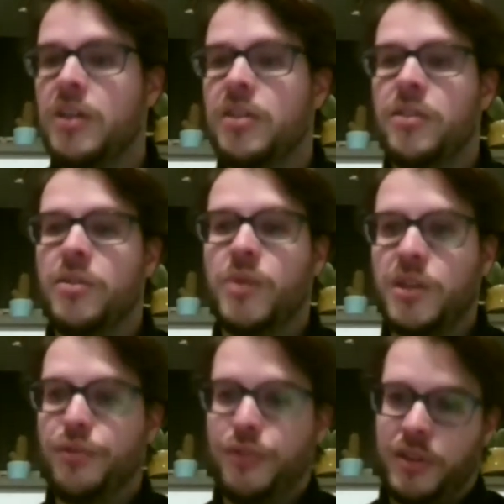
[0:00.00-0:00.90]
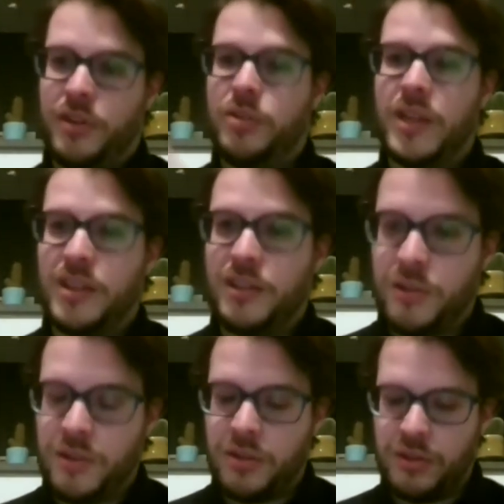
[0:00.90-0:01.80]
you know, what if you get
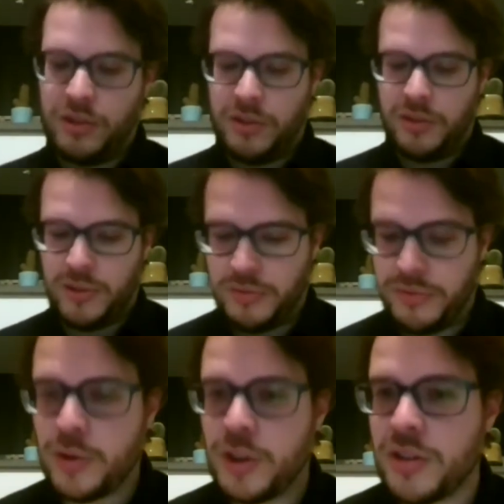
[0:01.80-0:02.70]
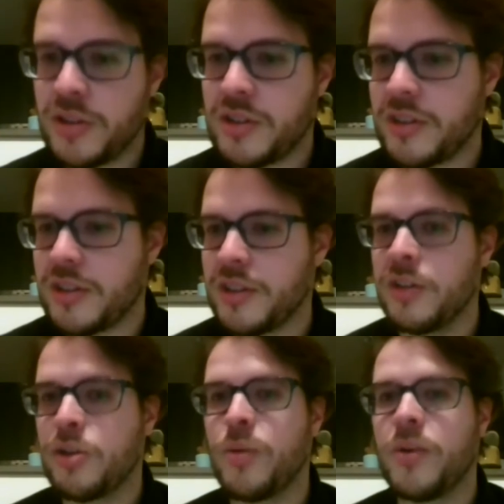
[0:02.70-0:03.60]
your vouchers in
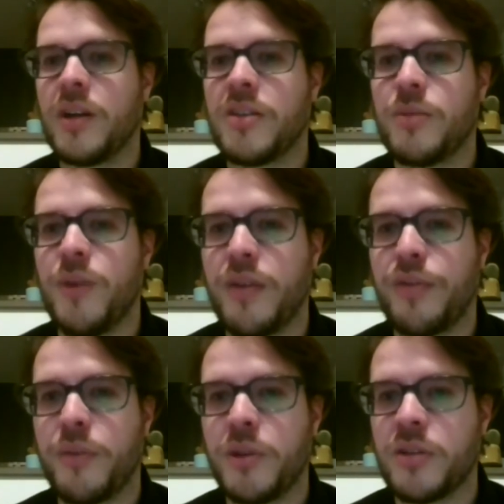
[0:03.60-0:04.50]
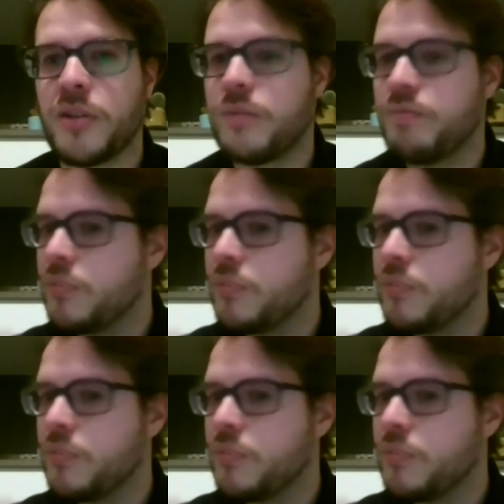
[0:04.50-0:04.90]
a tokenized way from your